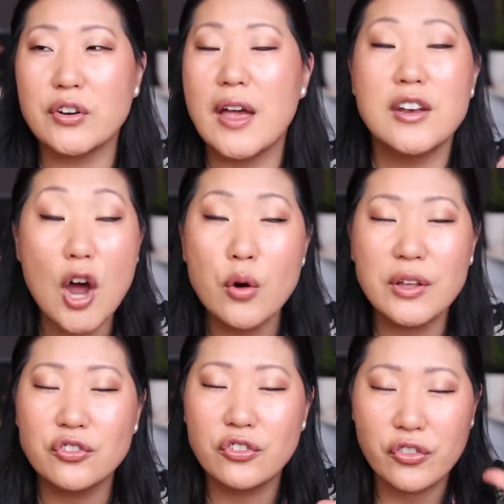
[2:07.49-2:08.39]
And no,
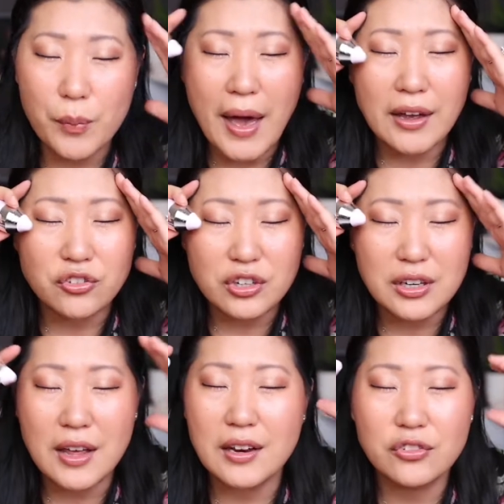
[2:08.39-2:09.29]
it's just their packaging,
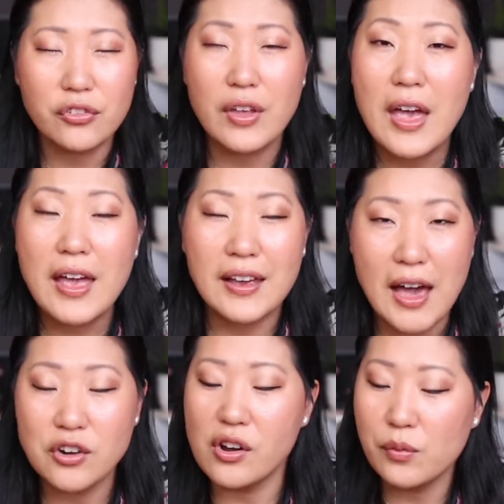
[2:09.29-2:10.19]
and it kind
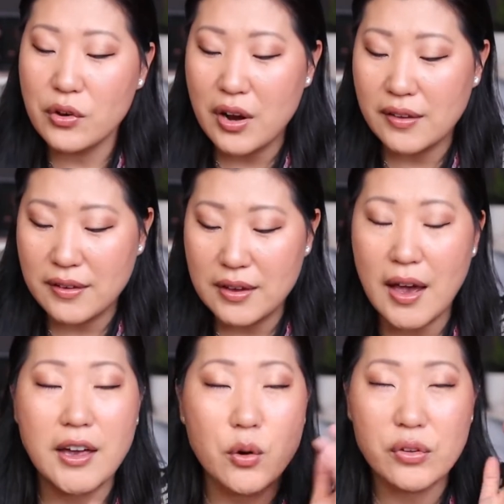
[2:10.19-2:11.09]
of drives me crazy.
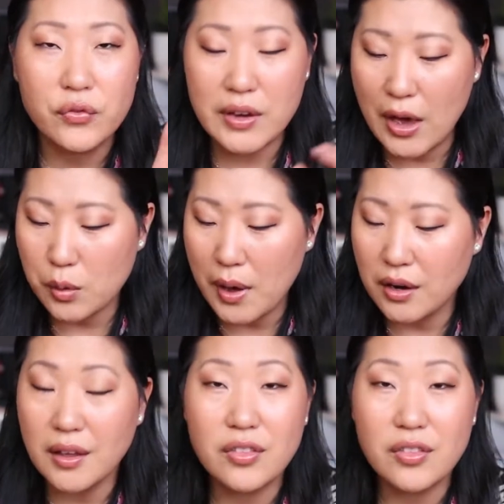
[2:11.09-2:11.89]
I always freak out about it.